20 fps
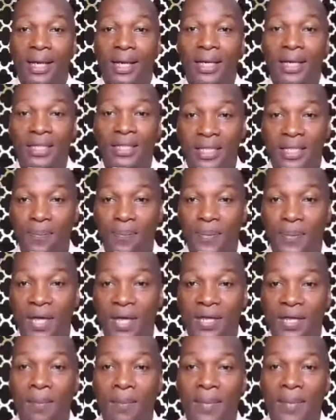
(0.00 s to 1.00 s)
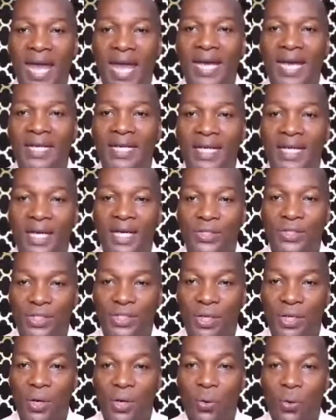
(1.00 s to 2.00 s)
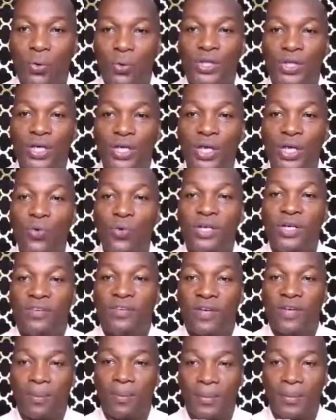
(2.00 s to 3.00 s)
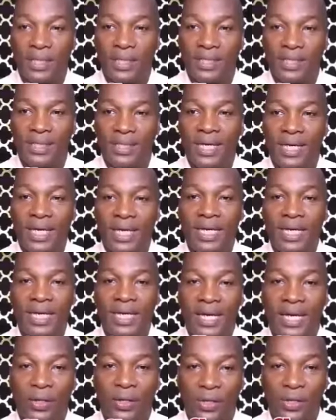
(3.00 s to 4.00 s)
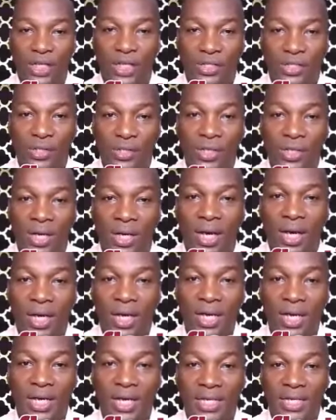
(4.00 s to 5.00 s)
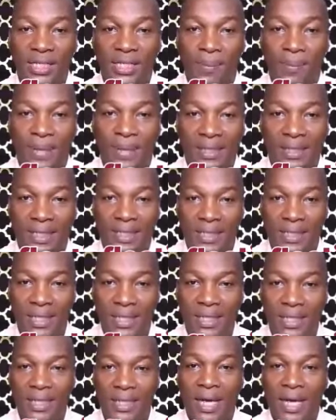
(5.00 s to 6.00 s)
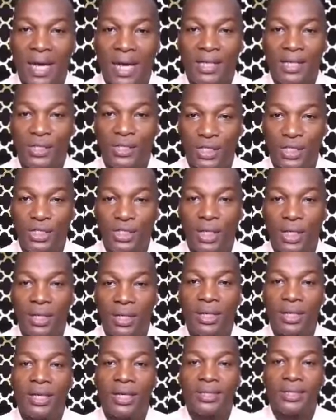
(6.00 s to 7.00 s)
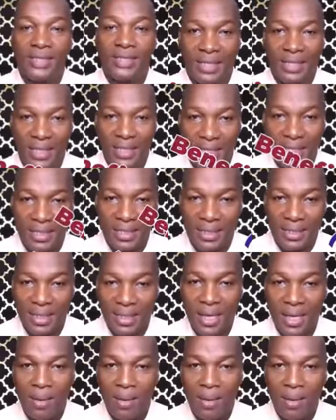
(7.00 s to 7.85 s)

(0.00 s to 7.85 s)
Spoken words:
keeping them engaged with new developments in education, industry practices, and teaching techniques.